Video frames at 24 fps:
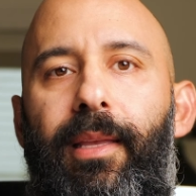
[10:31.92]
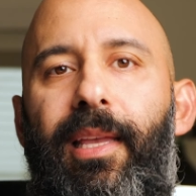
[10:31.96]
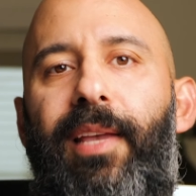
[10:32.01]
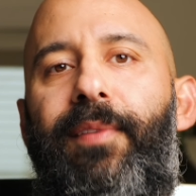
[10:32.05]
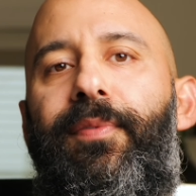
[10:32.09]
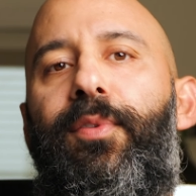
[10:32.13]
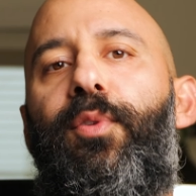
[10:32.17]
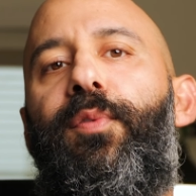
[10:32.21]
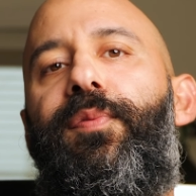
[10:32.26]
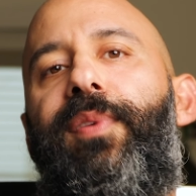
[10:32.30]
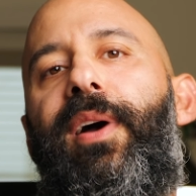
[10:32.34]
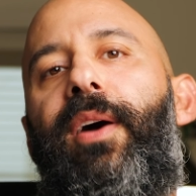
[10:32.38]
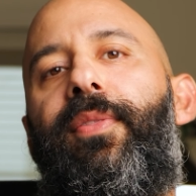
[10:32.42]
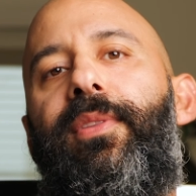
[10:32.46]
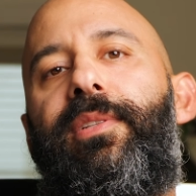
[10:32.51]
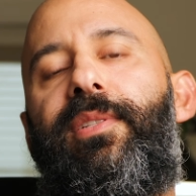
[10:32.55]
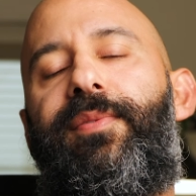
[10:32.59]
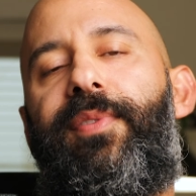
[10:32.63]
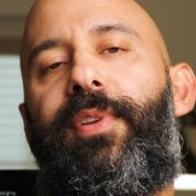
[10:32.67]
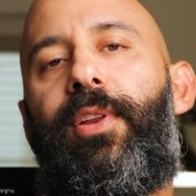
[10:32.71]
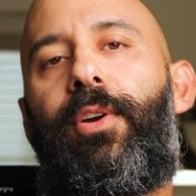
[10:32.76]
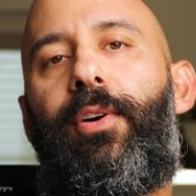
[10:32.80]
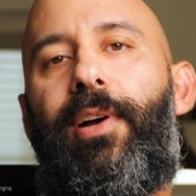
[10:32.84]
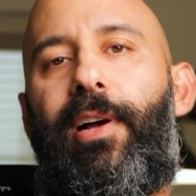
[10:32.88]
If you found
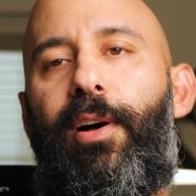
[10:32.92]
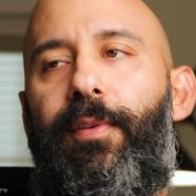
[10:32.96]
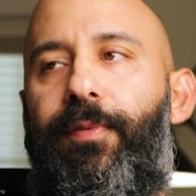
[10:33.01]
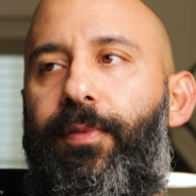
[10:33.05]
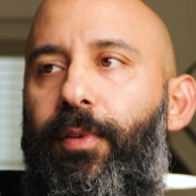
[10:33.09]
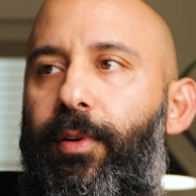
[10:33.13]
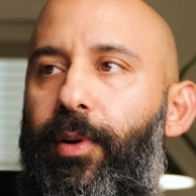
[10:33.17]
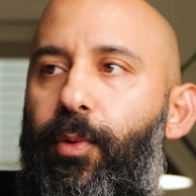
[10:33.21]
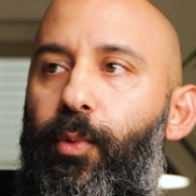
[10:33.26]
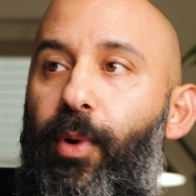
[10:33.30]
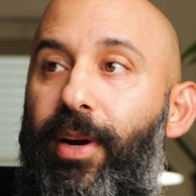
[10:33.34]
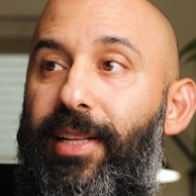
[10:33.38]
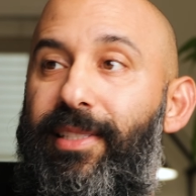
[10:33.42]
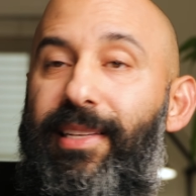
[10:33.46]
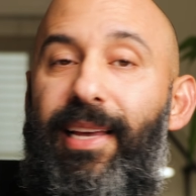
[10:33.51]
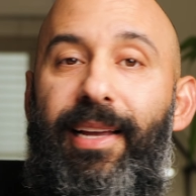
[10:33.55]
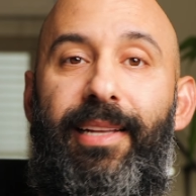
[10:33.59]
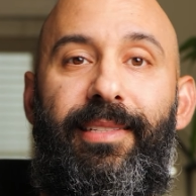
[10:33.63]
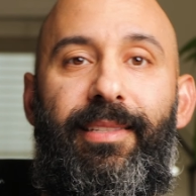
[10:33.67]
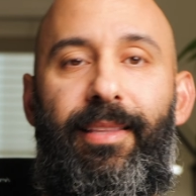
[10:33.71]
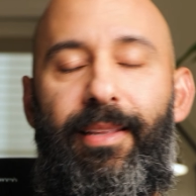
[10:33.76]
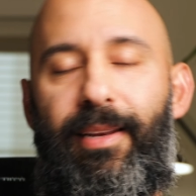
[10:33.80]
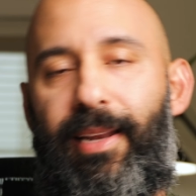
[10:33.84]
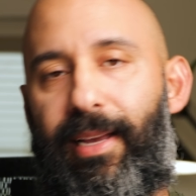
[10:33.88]
this video helpful and want to take
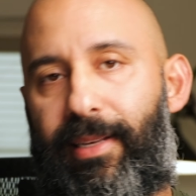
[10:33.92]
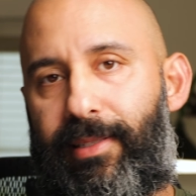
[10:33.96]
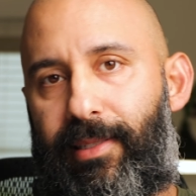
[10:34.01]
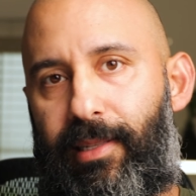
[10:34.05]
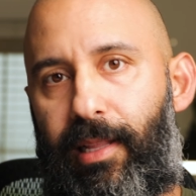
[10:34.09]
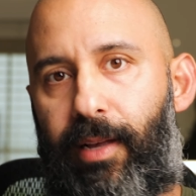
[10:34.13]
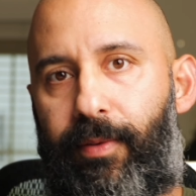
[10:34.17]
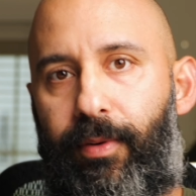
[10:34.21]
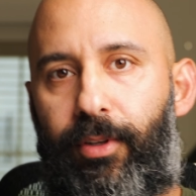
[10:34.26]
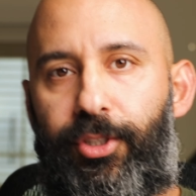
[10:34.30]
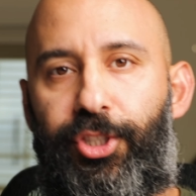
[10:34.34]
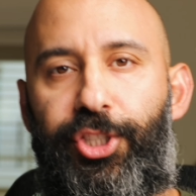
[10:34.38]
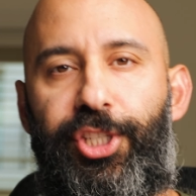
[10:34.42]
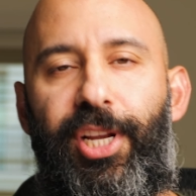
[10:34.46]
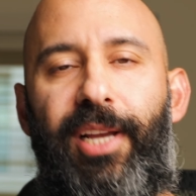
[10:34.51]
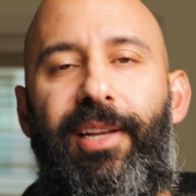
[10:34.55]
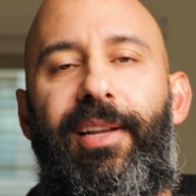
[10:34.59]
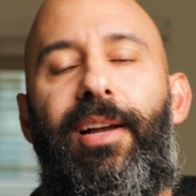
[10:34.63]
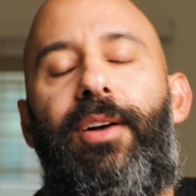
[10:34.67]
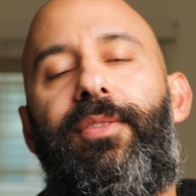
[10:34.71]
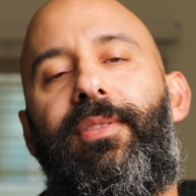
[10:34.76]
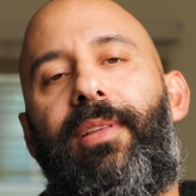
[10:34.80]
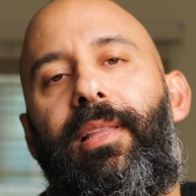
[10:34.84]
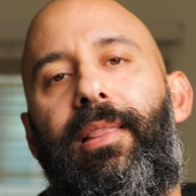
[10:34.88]
it to the next level,
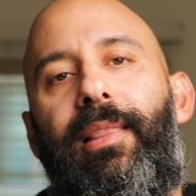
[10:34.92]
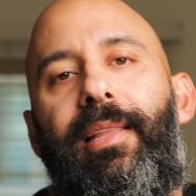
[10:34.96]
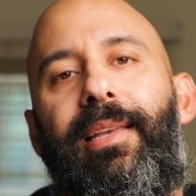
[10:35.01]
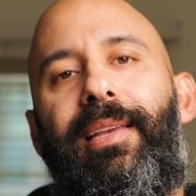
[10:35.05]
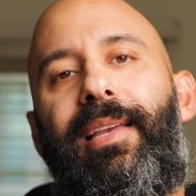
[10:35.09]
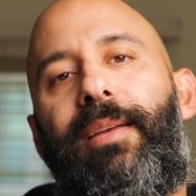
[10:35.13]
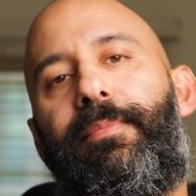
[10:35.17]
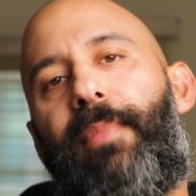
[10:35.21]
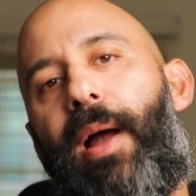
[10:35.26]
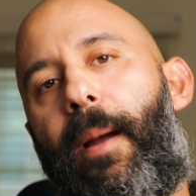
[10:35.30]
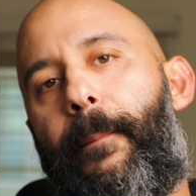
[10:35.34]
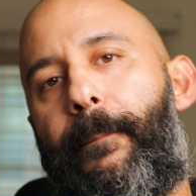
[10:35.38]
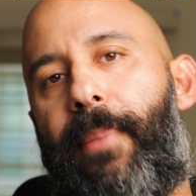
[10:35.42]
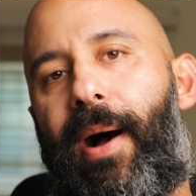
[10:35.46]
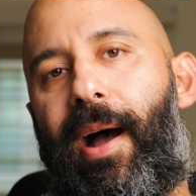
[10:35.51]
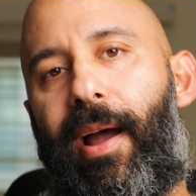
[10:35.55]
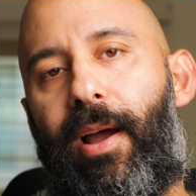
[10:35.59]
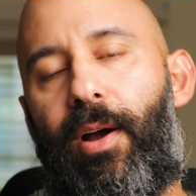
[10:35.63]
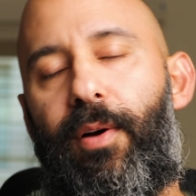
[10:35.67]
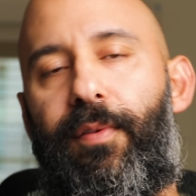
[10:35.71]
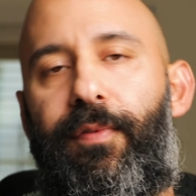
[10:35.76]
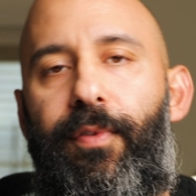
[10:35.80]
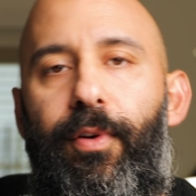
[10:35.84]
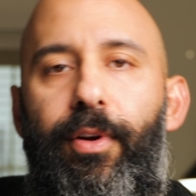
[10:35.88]
check out the link in my
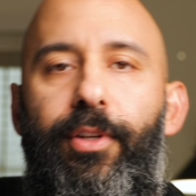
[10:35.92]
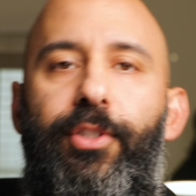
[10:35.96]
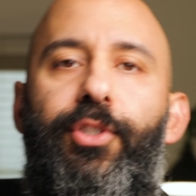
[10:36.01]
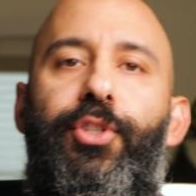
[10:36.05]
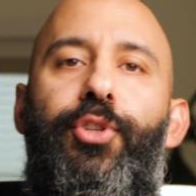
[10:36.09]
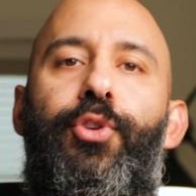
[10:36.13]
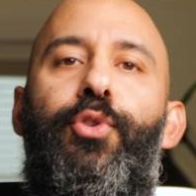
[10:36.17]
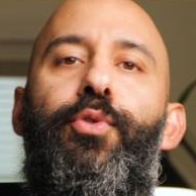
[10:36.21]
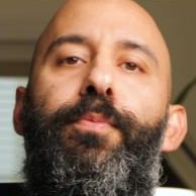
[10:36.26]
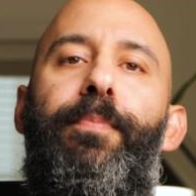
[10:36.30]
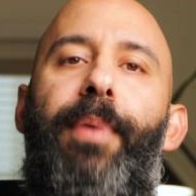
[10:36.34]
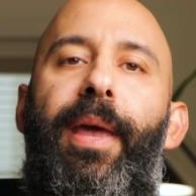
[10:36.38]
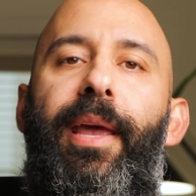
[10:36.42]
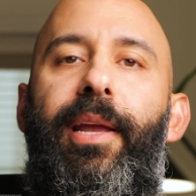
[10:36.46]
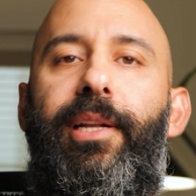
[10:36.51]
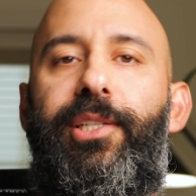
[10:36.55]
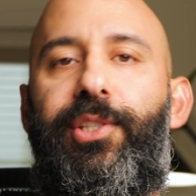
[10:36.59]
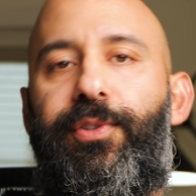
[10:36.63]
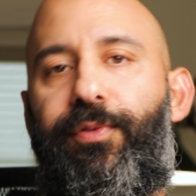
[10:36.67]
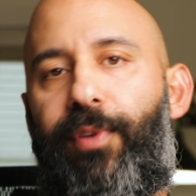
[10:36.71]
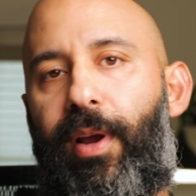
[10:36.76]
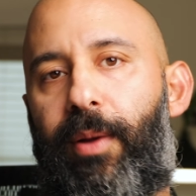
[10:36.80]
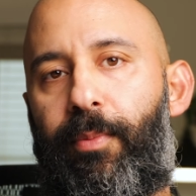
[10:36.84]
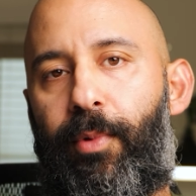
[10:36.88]
bio for a
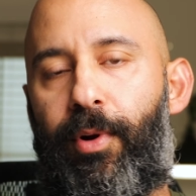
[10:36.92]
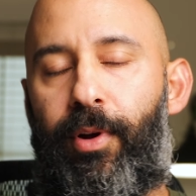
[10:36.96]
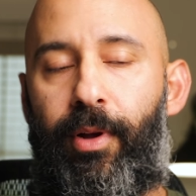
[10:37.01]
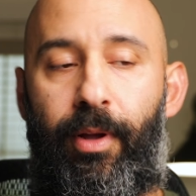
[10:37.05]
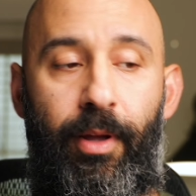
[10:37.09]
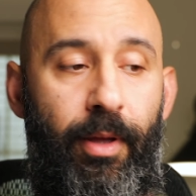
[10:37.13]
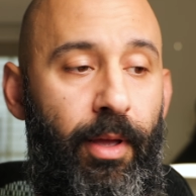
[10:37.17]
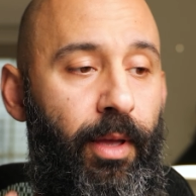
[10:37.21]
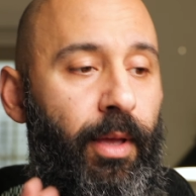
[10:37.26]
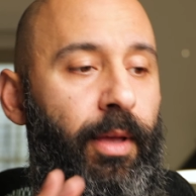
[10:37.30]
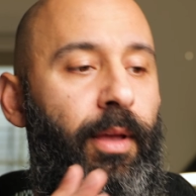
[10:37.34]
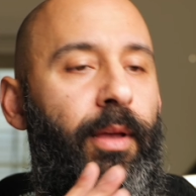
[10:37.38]
two-page framework